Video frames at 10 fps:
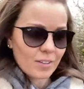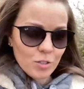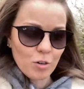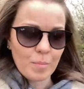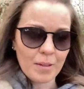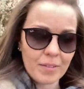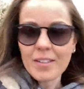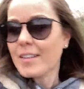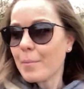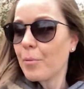Sorry about the
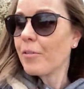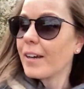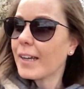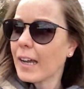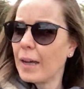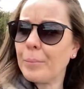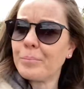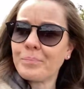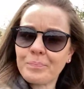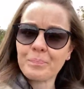temporary um,
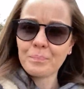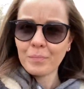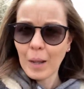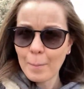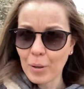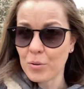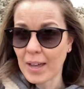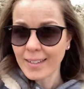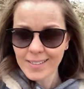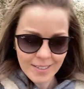poo
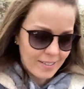gates.